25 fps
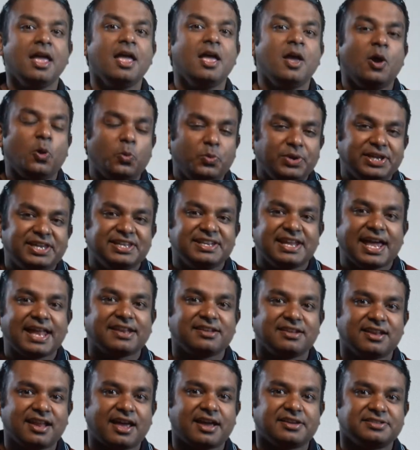We can
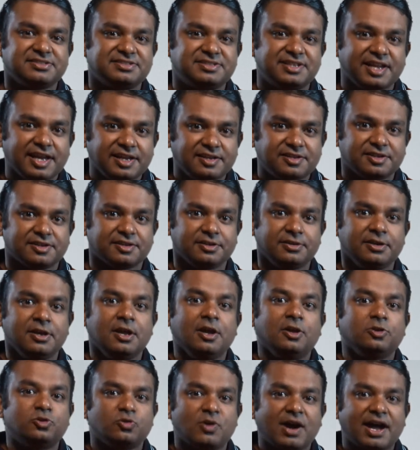analyze data
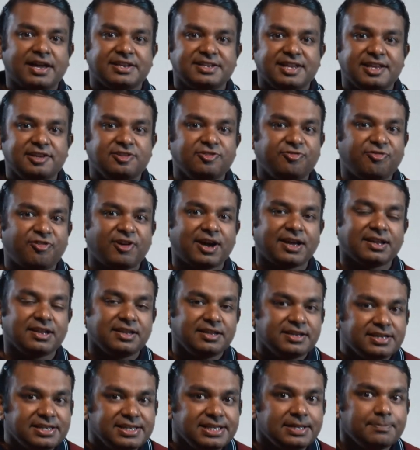to identify
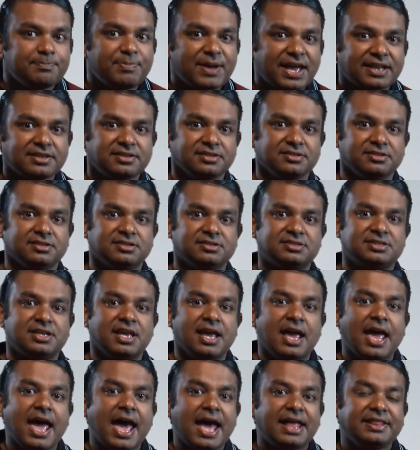learning patterns
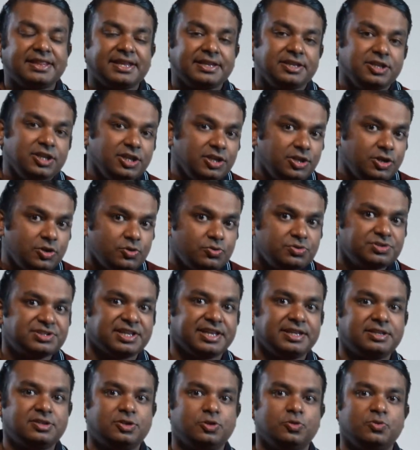and then use
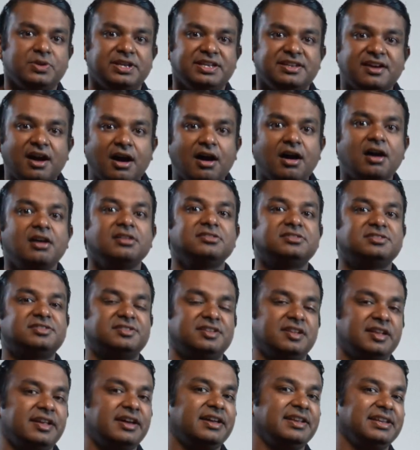it to enhance the
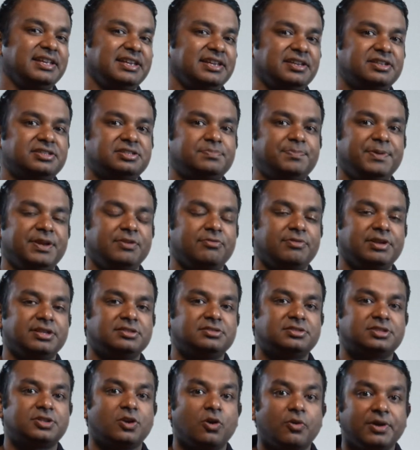learning
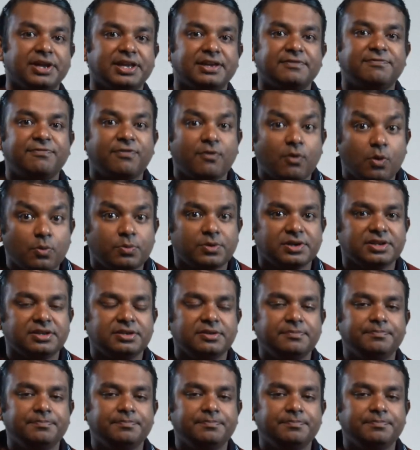experience going forward.